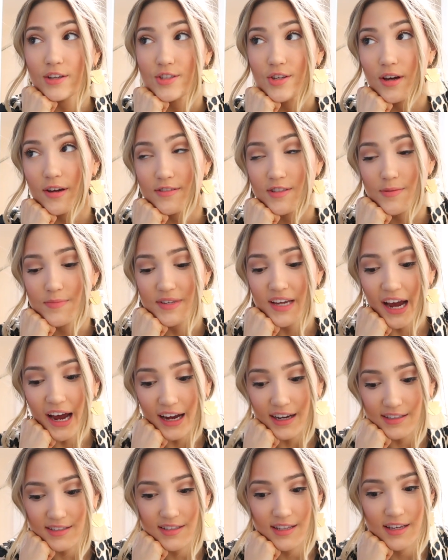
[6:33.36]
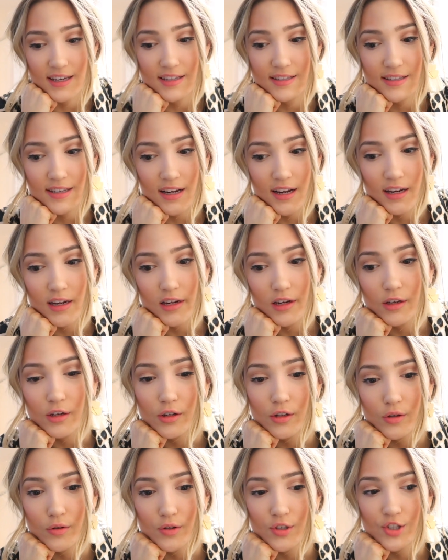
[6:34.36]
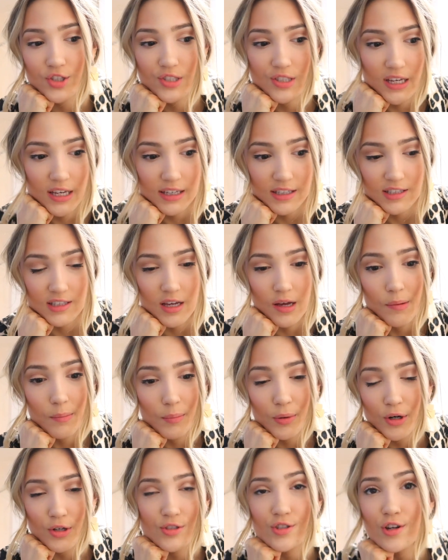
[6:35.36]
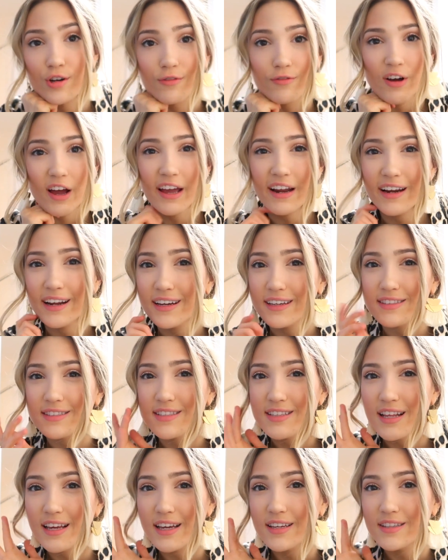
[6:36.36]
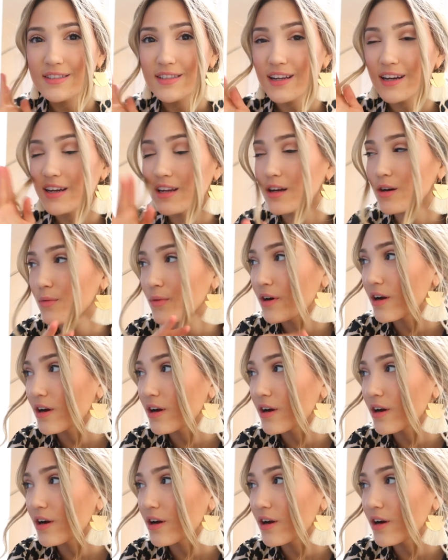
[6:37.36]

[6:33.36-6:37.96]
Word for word: I also have some tax things that I need to do and just like some personal finance things that I need to